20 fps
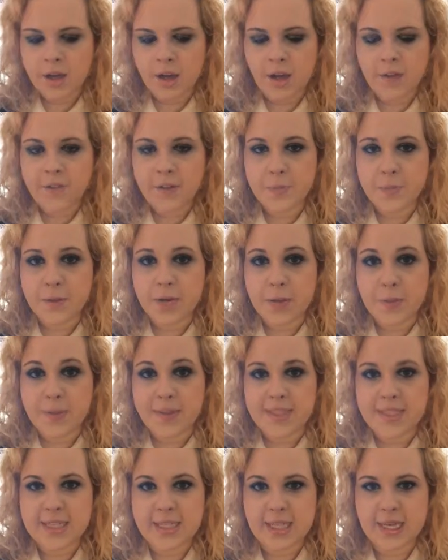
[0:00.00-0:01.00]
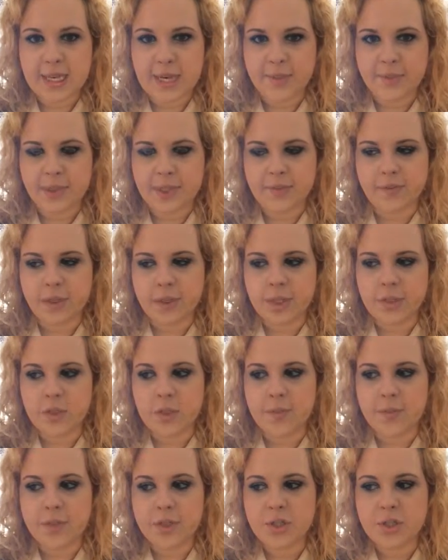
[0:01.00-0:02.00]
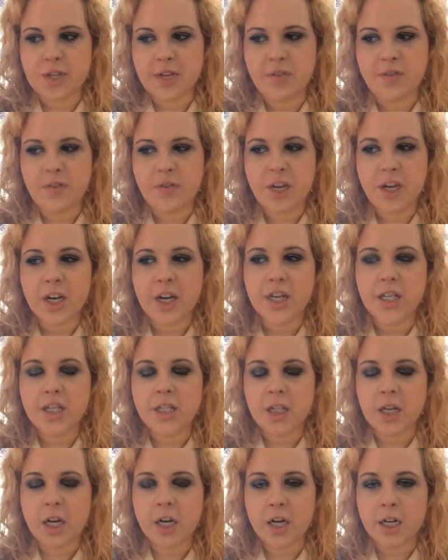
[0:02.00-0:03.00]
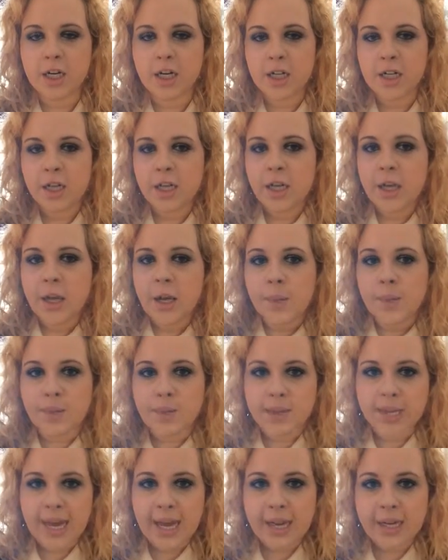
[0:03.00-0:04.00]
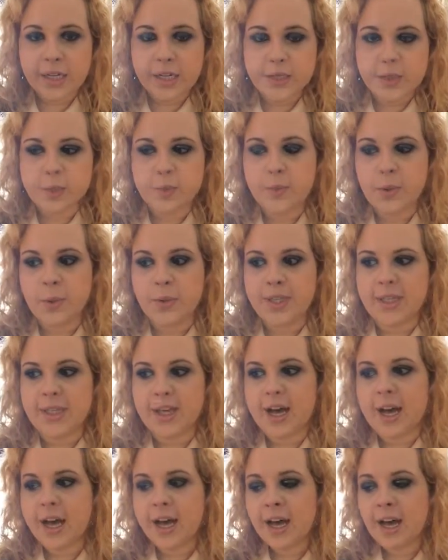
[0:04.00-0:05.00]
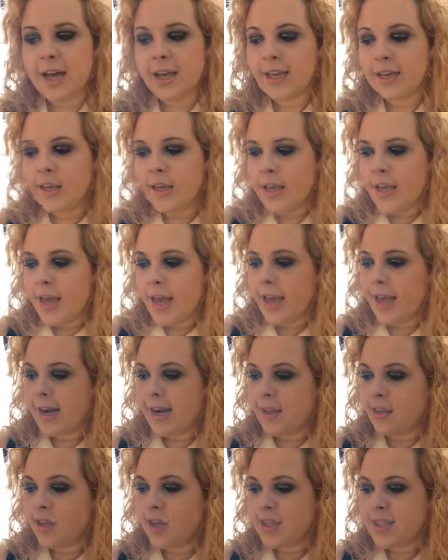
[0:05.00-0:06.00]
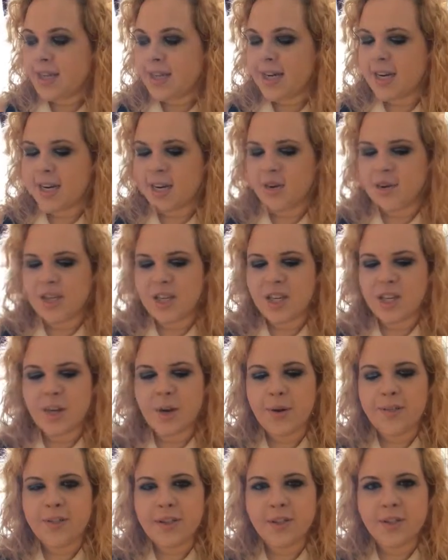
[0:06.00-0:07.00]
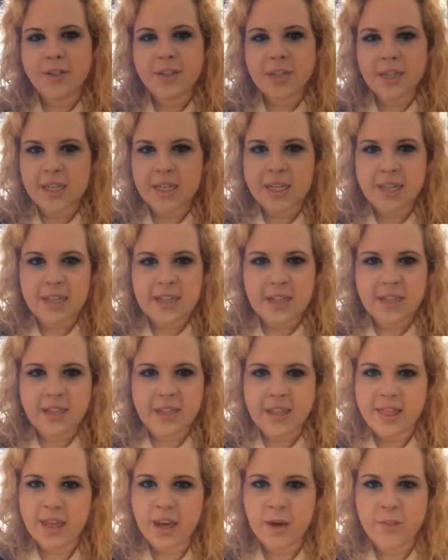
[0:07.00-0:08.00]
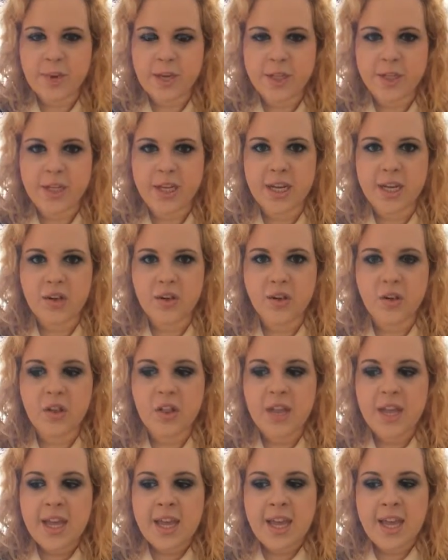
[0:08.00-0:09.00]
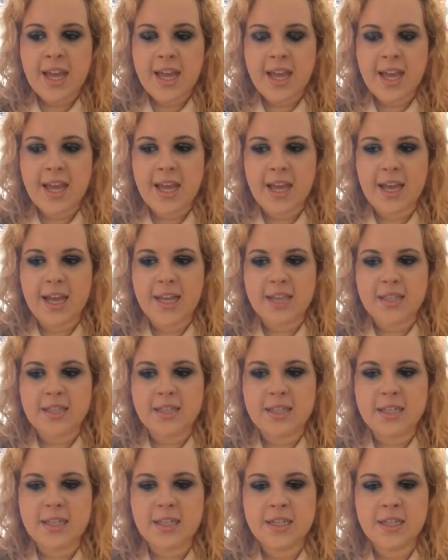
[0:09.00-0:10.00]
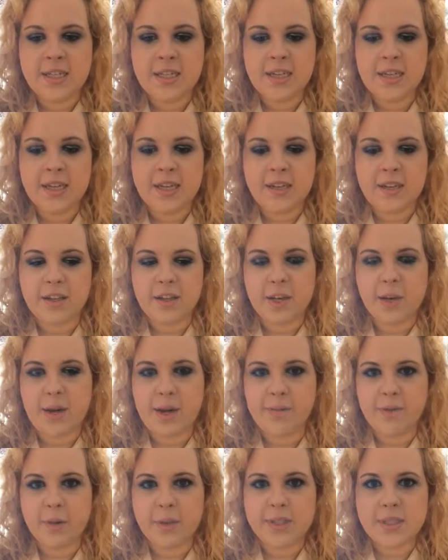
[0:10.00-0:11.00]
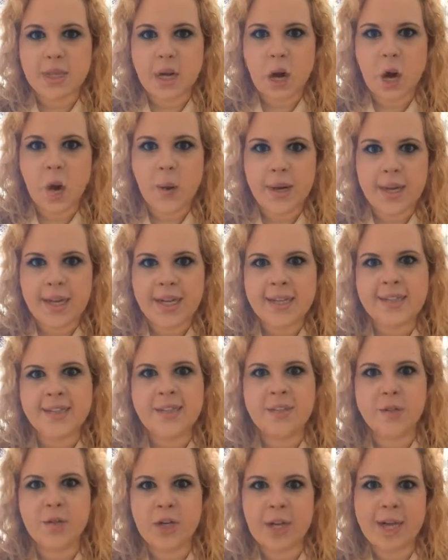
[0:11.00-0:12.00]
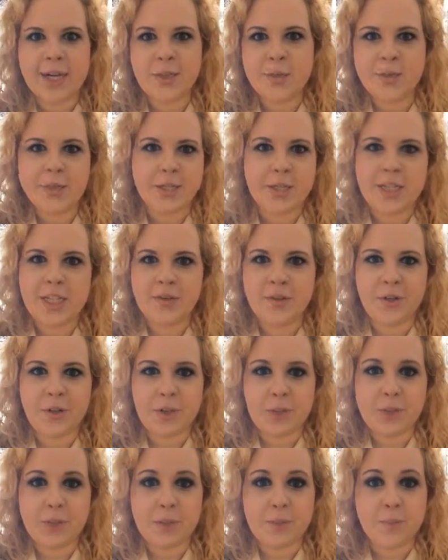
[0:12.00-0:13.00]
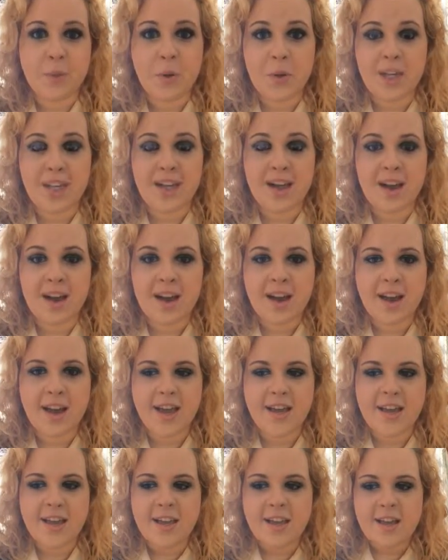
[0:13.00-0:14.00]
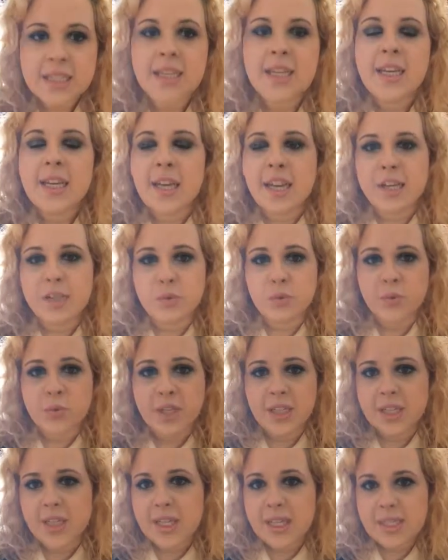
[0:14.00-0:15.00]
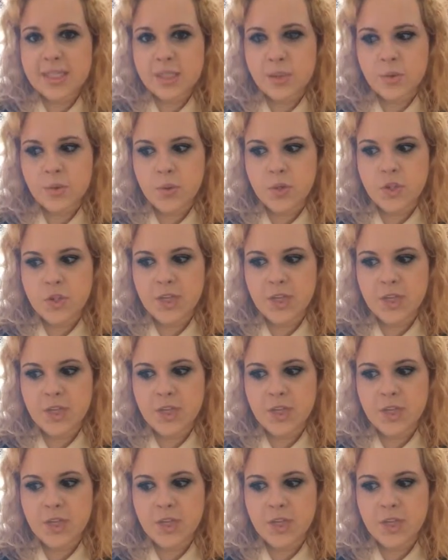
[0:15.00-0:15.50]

Coffee Break with Danny, I believe, on YouTube, and she had a very dark black smoky eye, and I looked at it and I was like, you know, I've never done anything like that on my channel, and you know, everyone's always trying to achieve a good smoky eye. It's really easy to